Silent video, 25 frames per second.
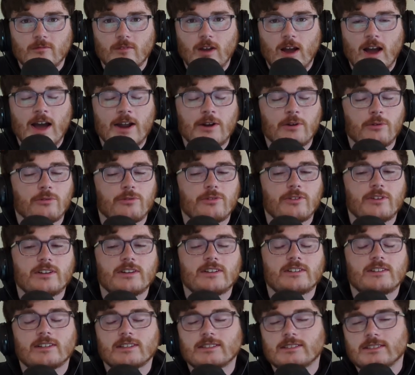I don't
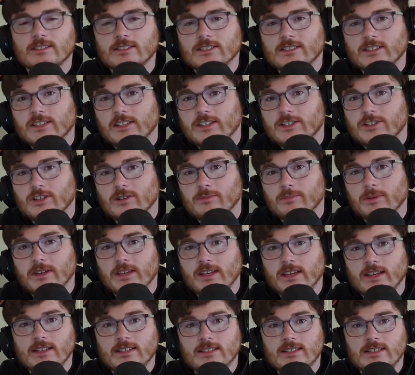think Dustin's going to jump a
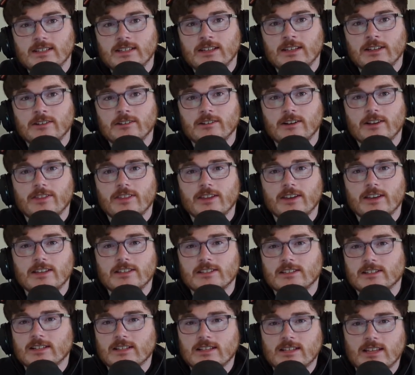guillotine here. I think he's
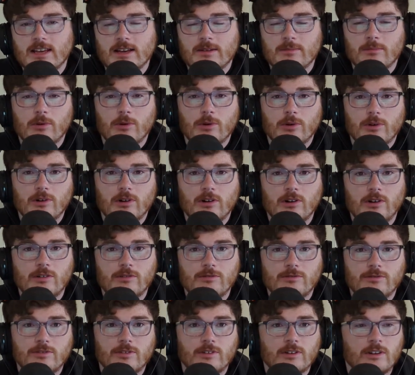going to take more
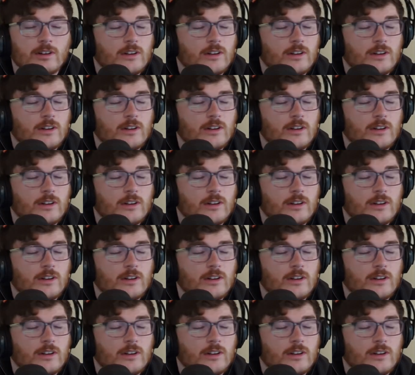of